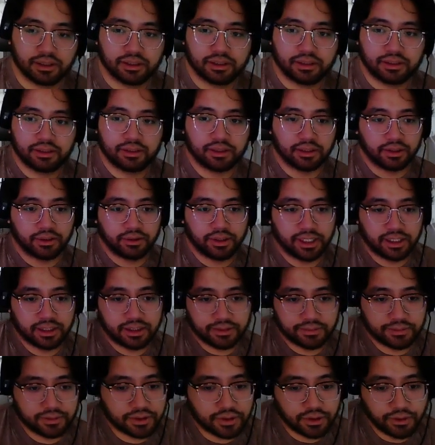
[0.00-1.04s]
So he ends
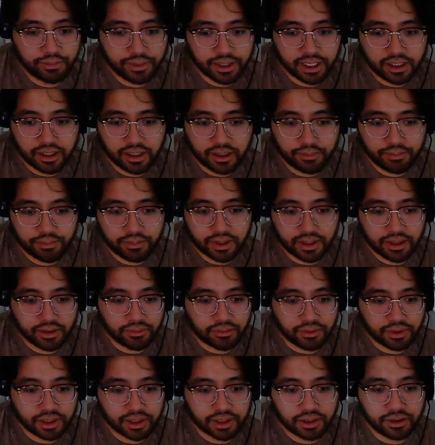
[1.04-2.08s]
up scooping it up, and
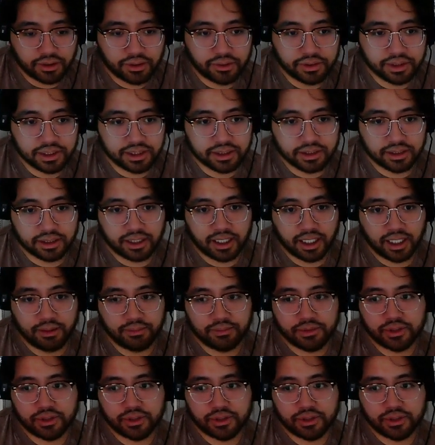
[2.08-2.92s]
we're gonna go into game